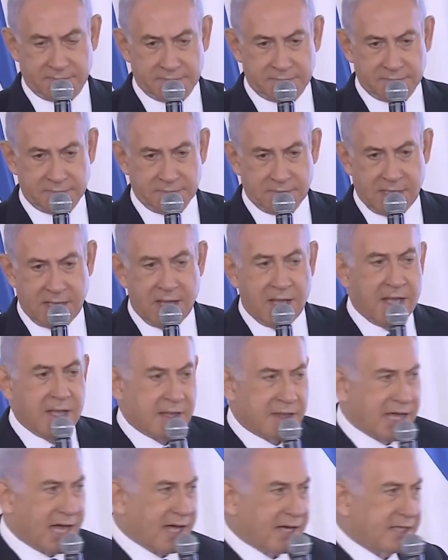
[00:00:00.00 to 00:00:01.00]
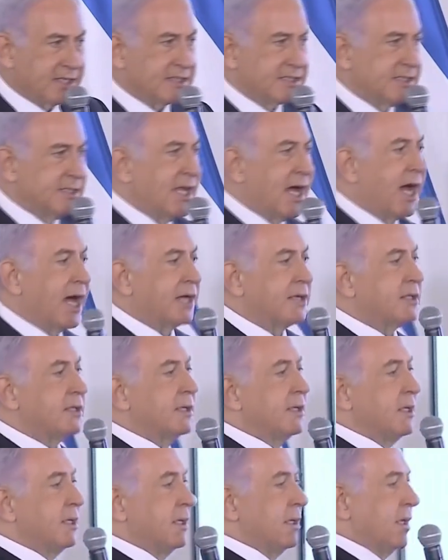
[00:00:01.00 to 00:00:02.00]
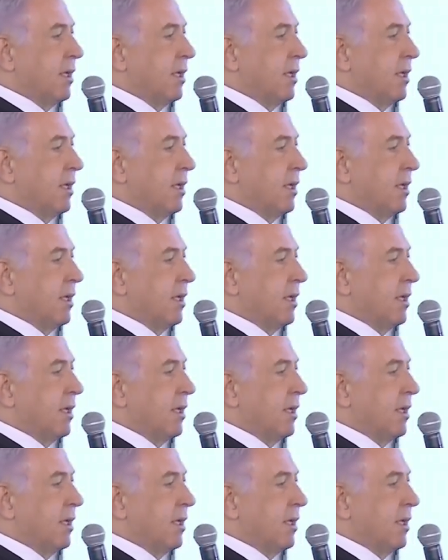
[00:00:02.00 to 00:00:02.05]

He added, the military warns